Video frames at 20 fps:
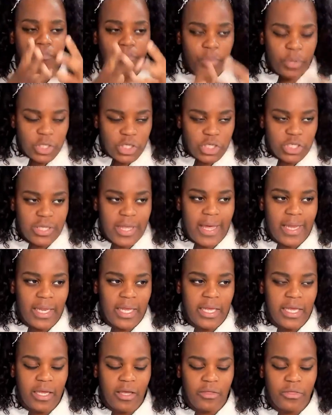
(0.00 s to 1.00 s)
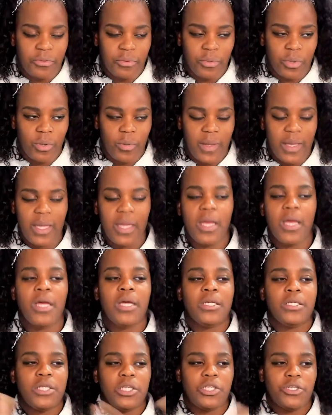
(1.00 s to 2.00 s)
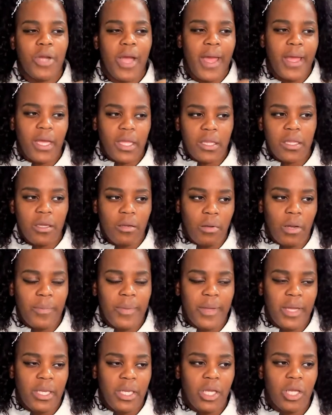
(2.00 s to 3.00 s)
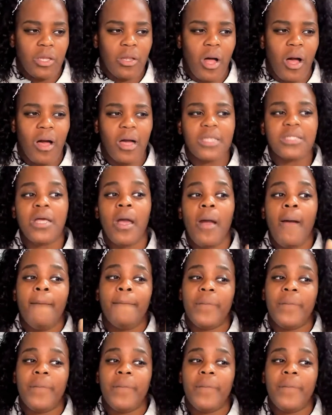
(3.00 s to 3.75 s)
push that ink through it to try and clear up any clogs.